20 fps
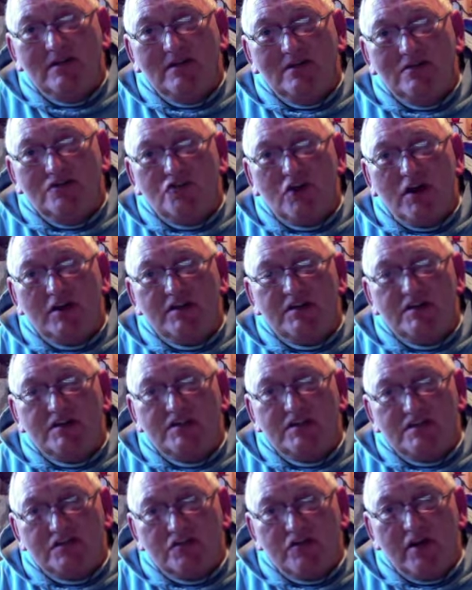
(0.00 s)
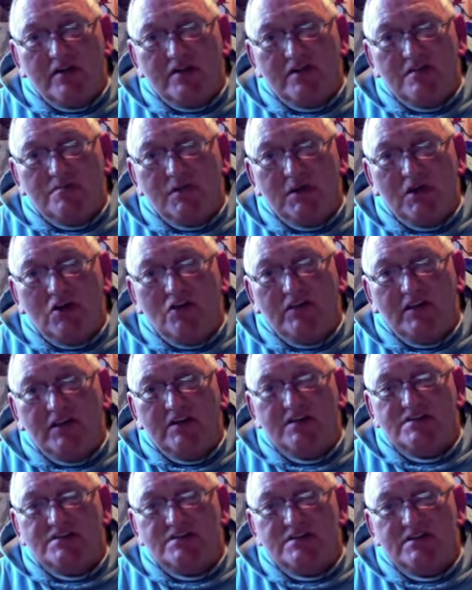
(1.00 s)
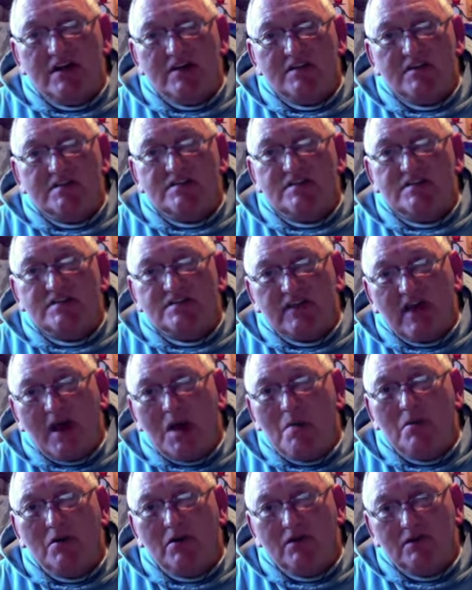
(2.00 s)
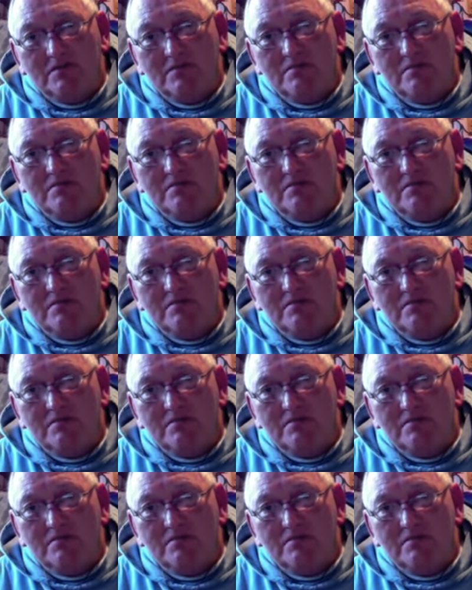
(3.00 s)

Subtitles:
tried to discredit me on the internet as a scammer